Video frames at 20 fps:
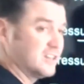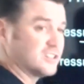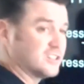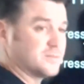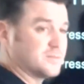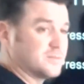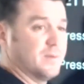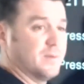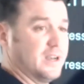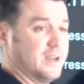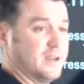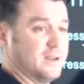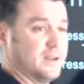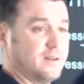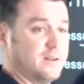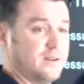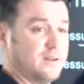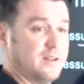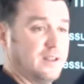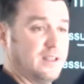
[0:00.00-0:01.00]
liters per minute
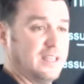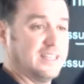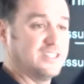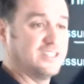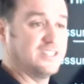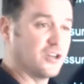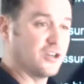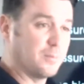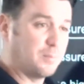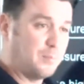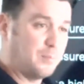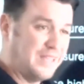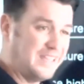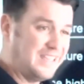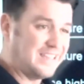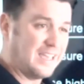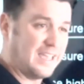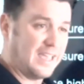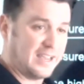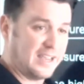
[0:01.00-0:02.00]
is your
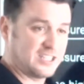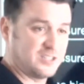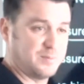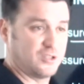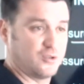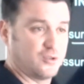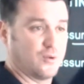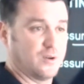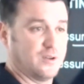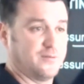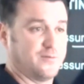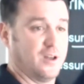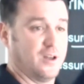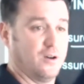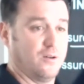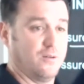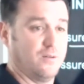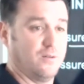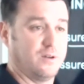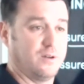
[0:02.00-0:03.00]
peak expiratory
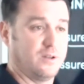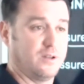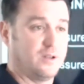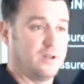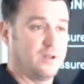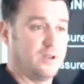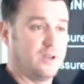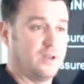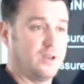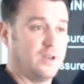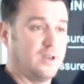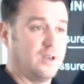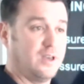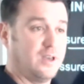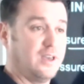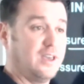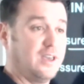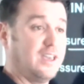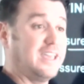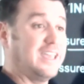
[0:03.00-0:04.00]
flow.
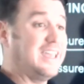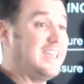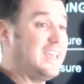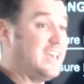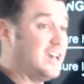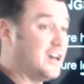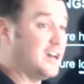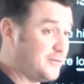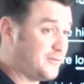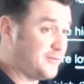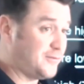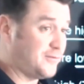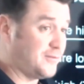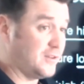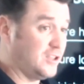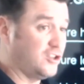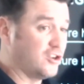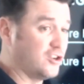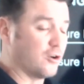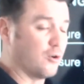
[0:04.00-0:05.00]

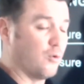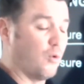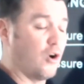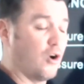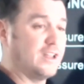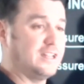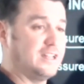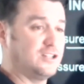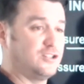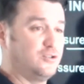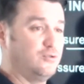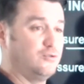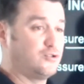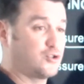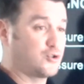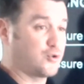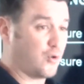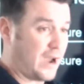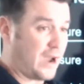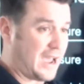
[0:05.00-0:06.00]
If you're wanting to
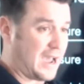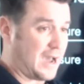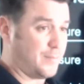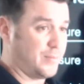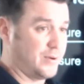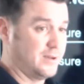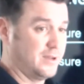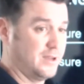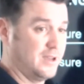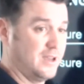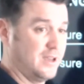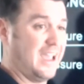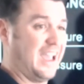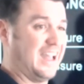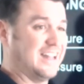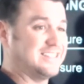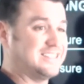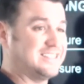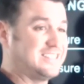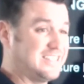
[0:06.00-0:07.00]
trap
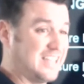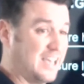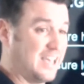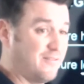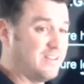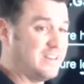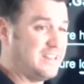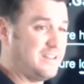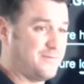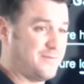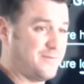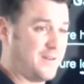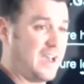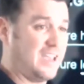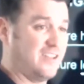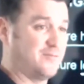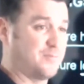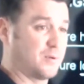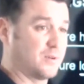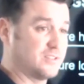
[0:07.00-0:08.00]
at
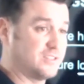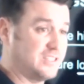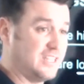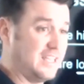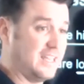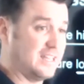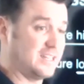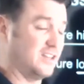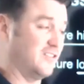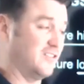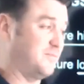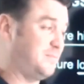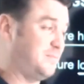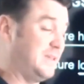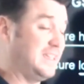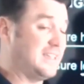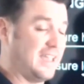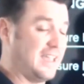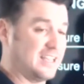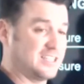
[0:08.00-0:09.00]
75% of
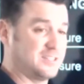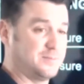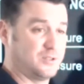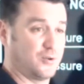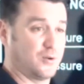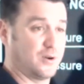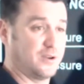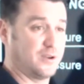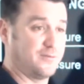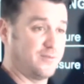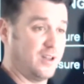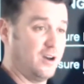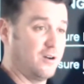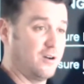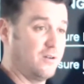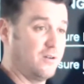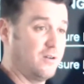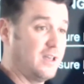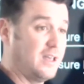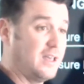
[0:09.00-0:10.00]
peak expiratory
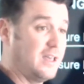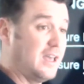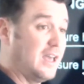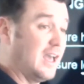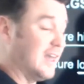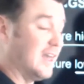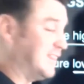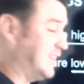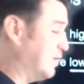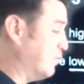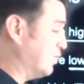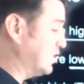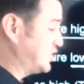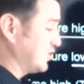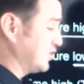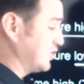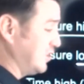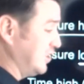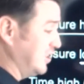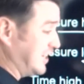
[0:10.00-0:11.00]
flow, then
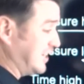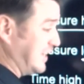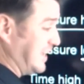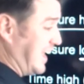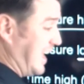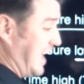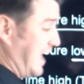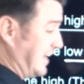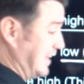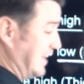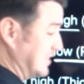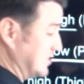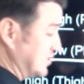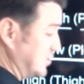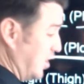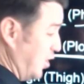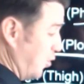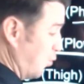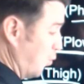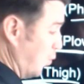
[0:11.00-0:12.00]
what you're looking at
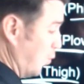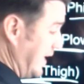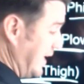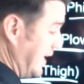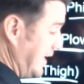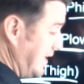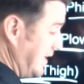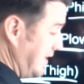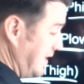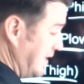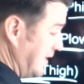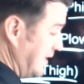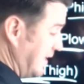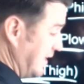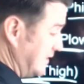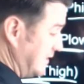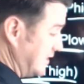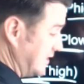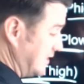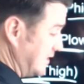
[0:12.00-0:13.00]
is when
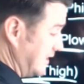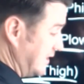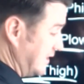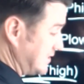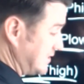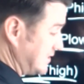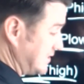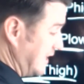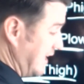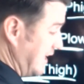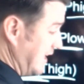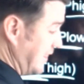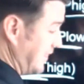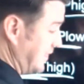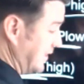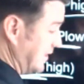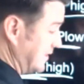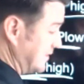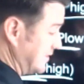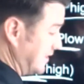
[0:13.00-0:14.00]
does
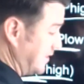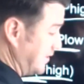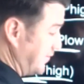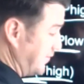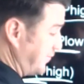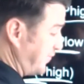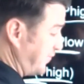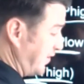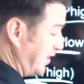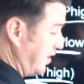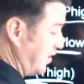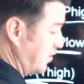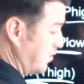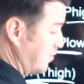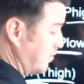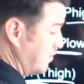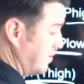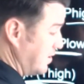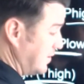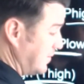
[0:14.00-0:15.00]
the, the
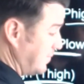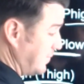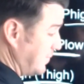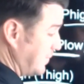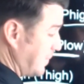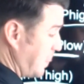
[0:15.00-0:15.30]
flow